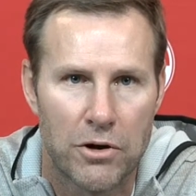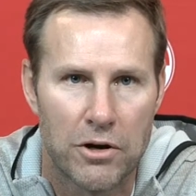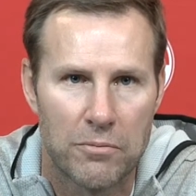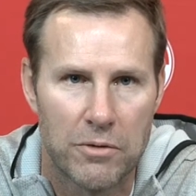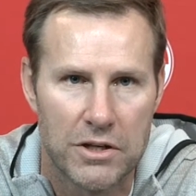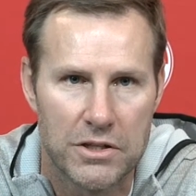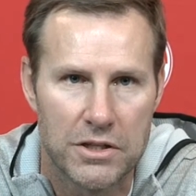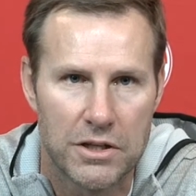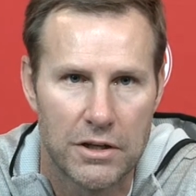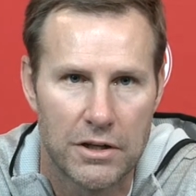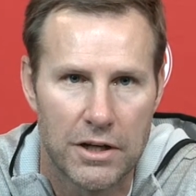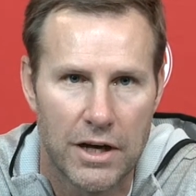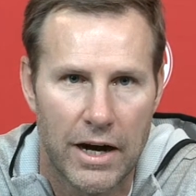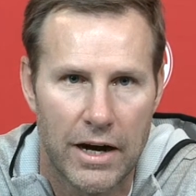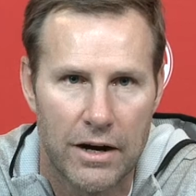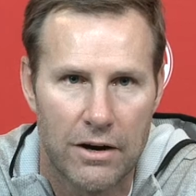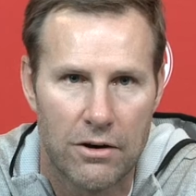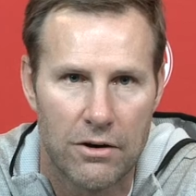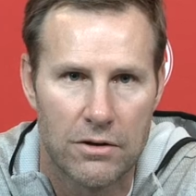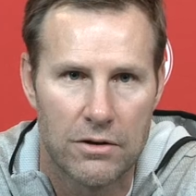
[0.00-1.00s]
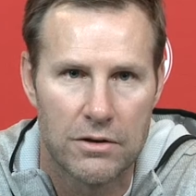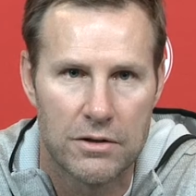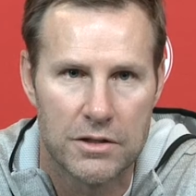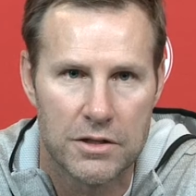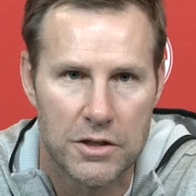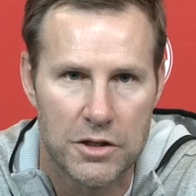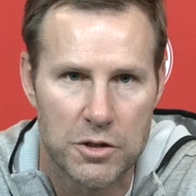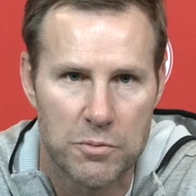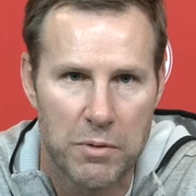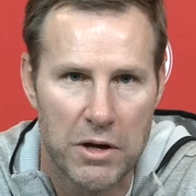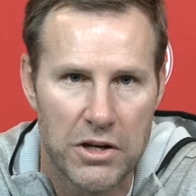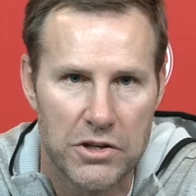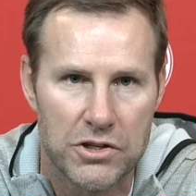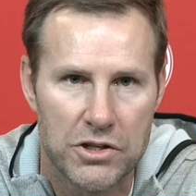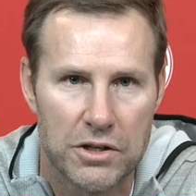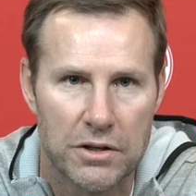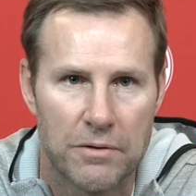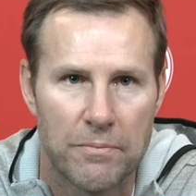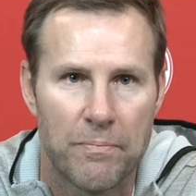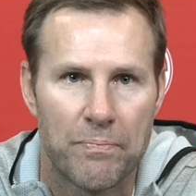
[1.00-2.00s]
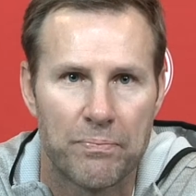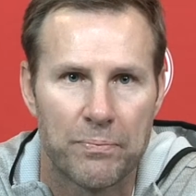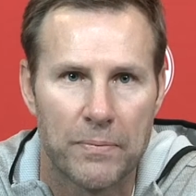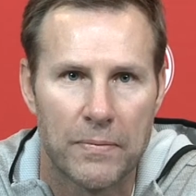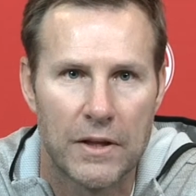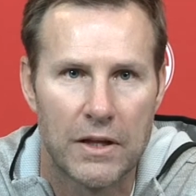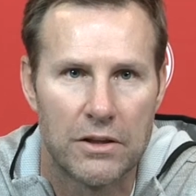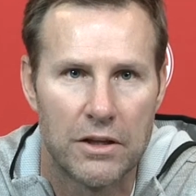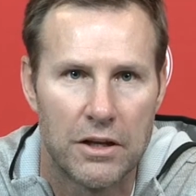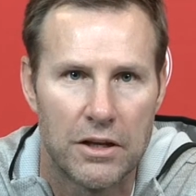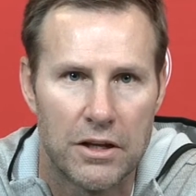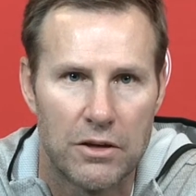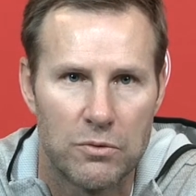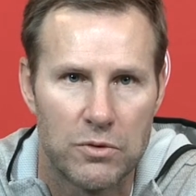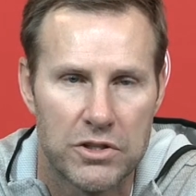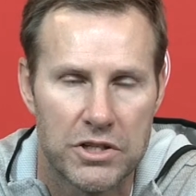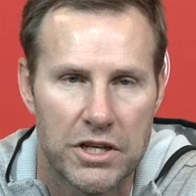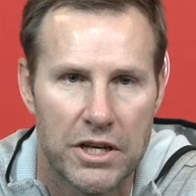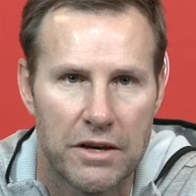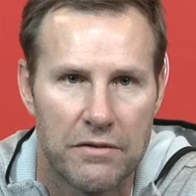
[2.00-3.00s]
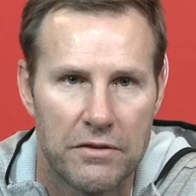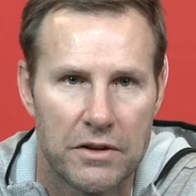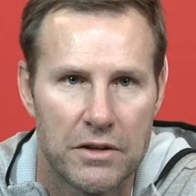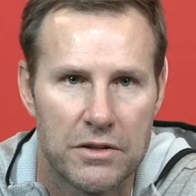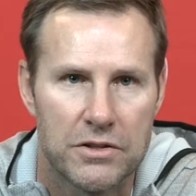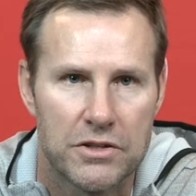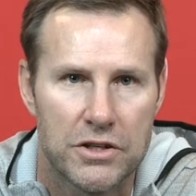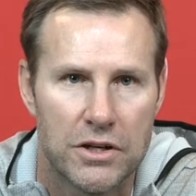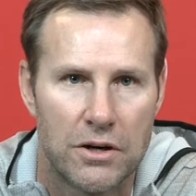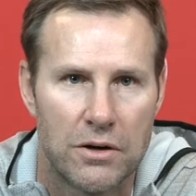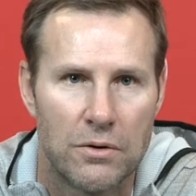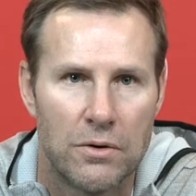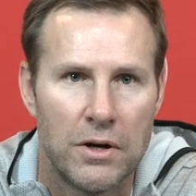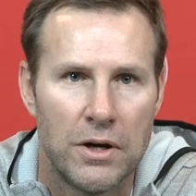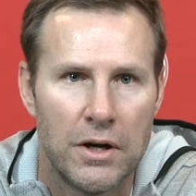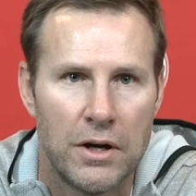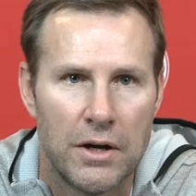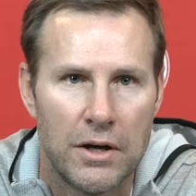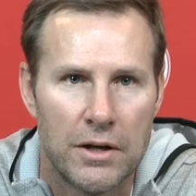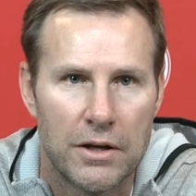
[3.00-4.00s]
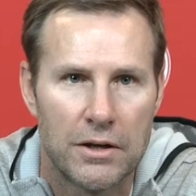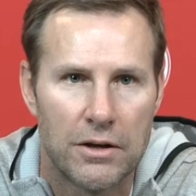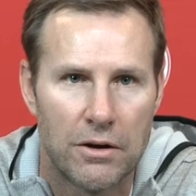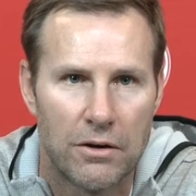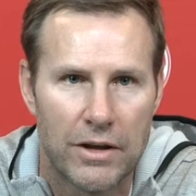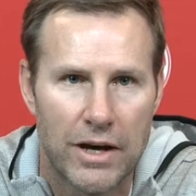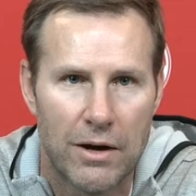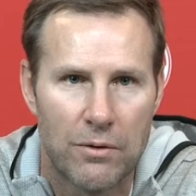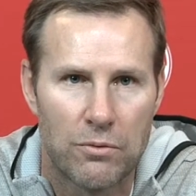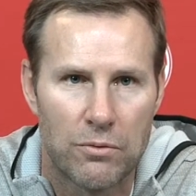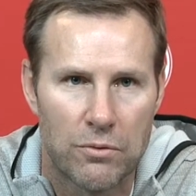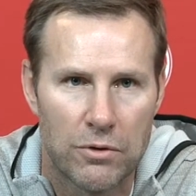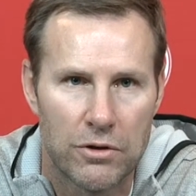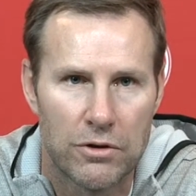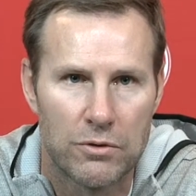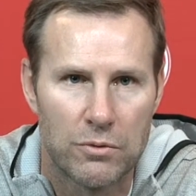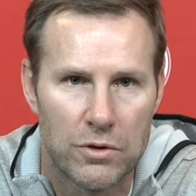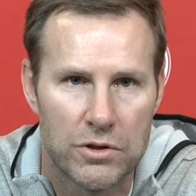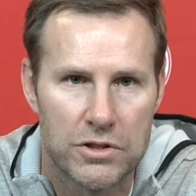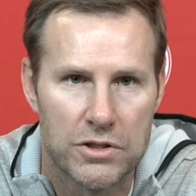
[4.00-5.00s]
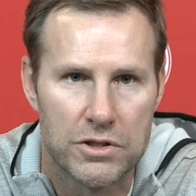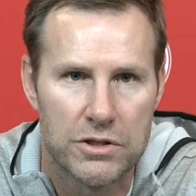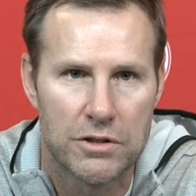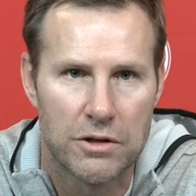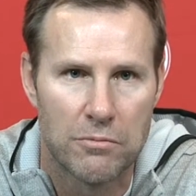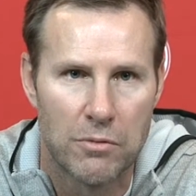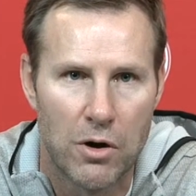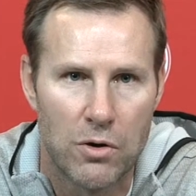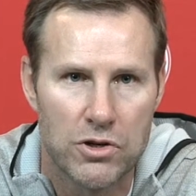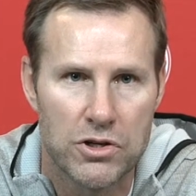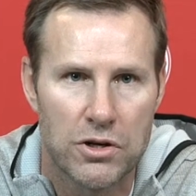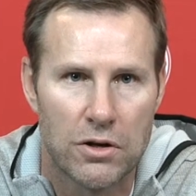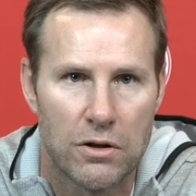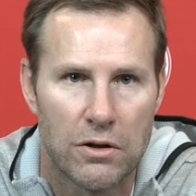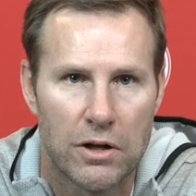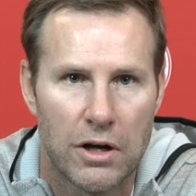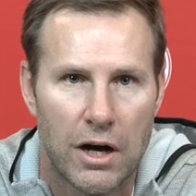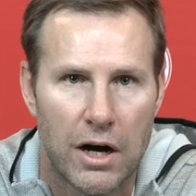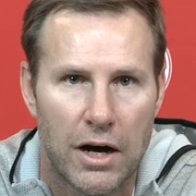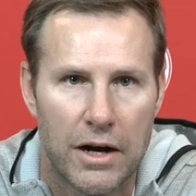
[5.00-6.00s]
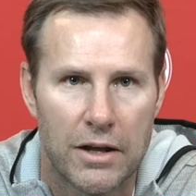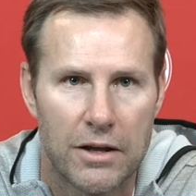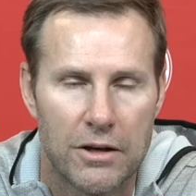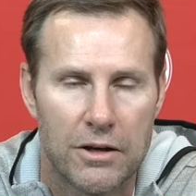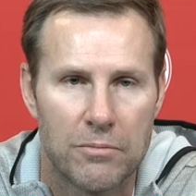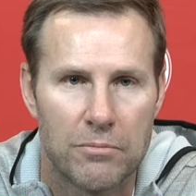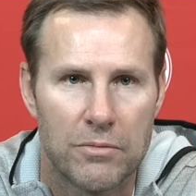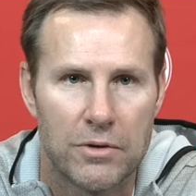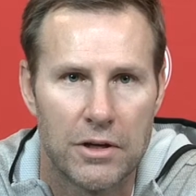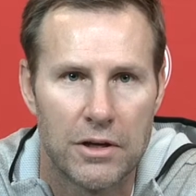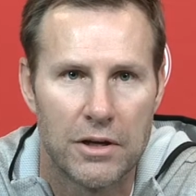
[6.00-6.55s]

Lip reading: pretty much the entire suspension that he was given. So, you know, that really was emotional on him.